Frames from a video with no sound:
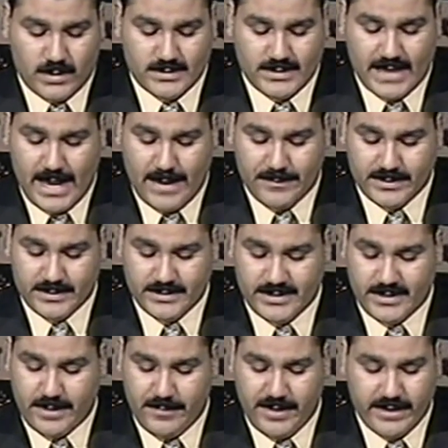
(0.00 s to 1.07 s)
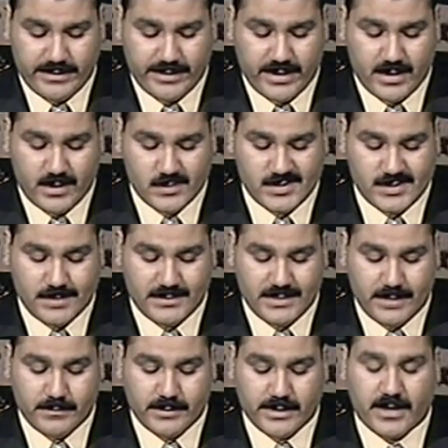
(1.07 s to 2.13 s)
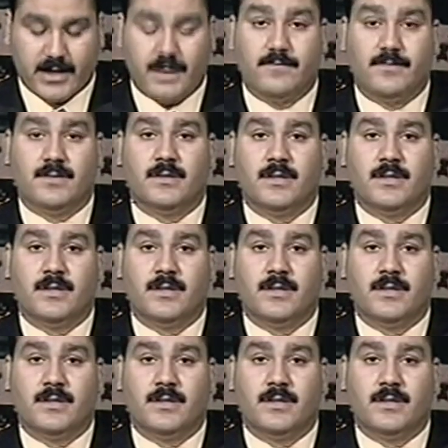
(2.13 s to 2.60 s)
happened in America on September 11,